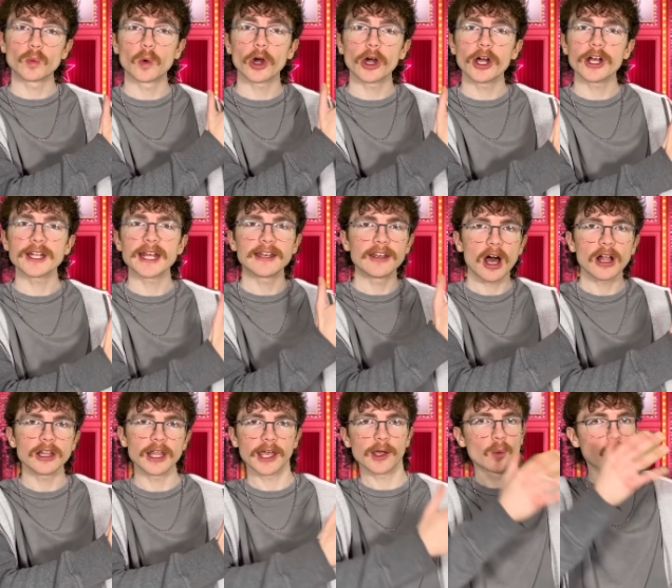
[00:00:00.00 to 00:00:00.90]
word and
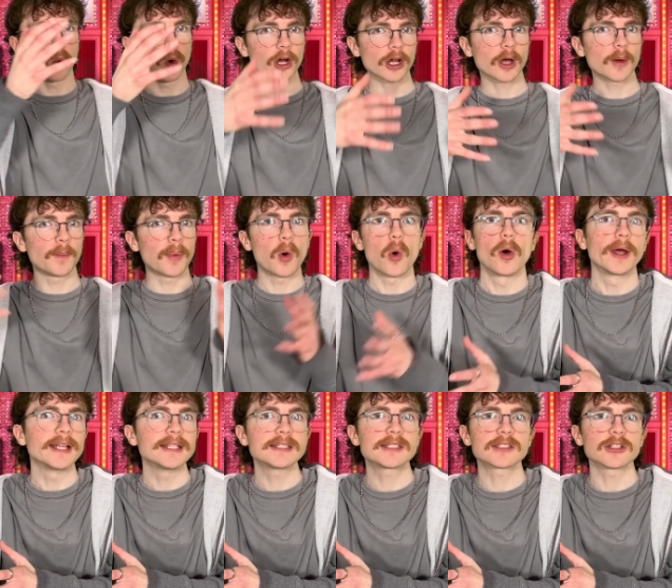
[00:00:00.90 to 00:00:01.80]
not like work
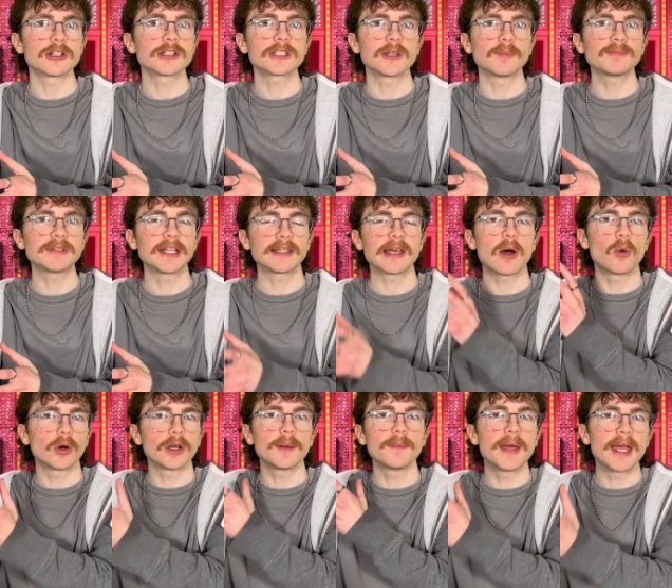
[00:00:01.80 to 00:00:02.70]
points or something that
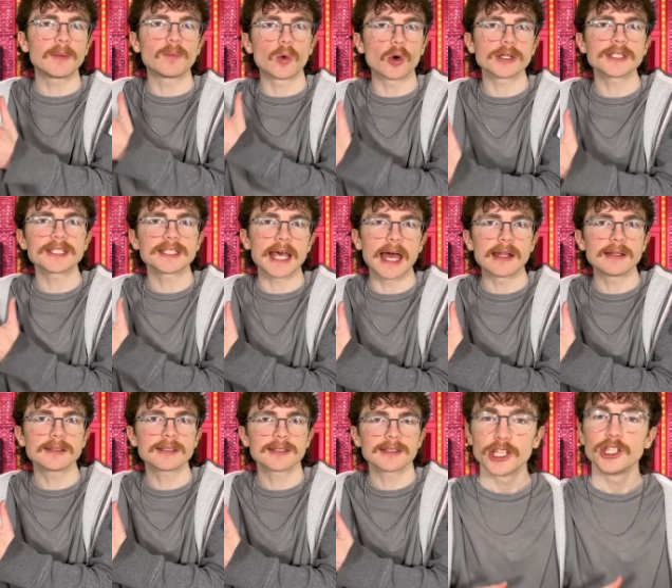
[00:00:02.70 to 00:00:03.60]
would have made more
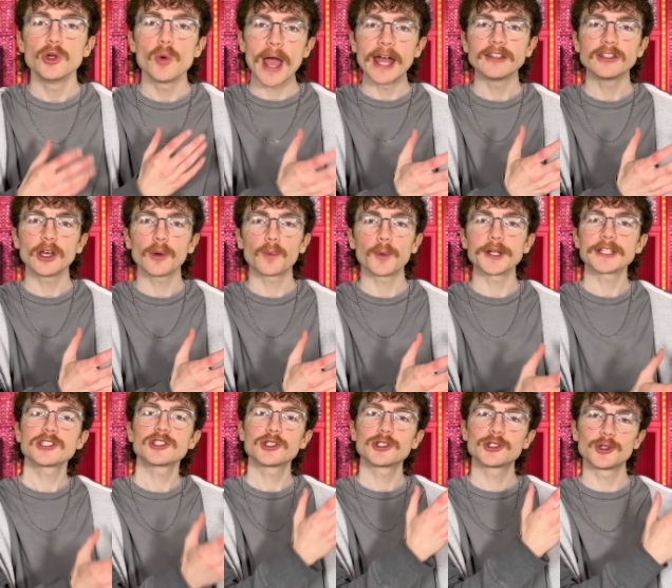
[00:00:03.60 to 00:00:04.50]
sense, you end up with
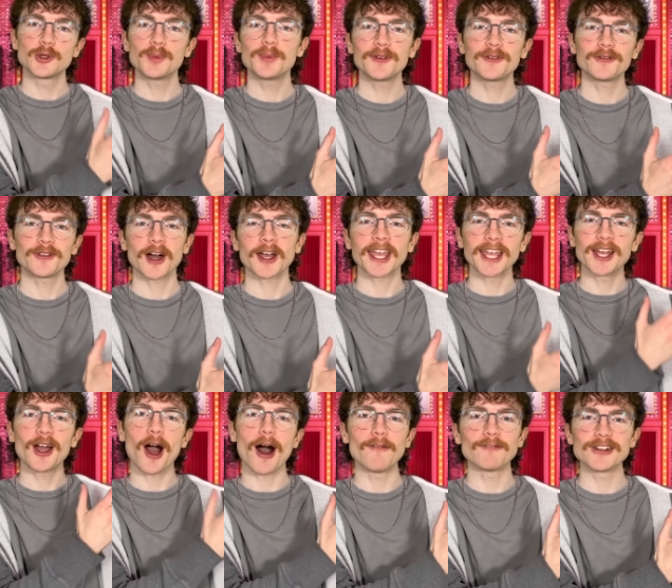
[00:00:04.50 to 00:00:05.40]
stupid fucking
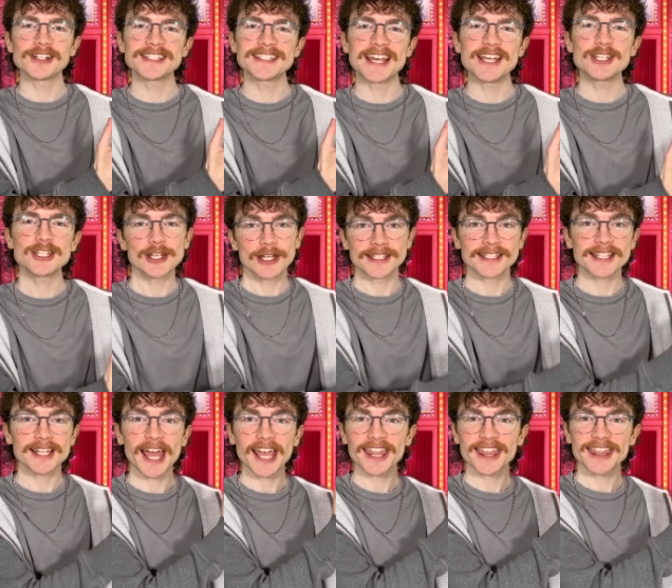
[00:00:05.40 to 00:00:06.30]
conversations like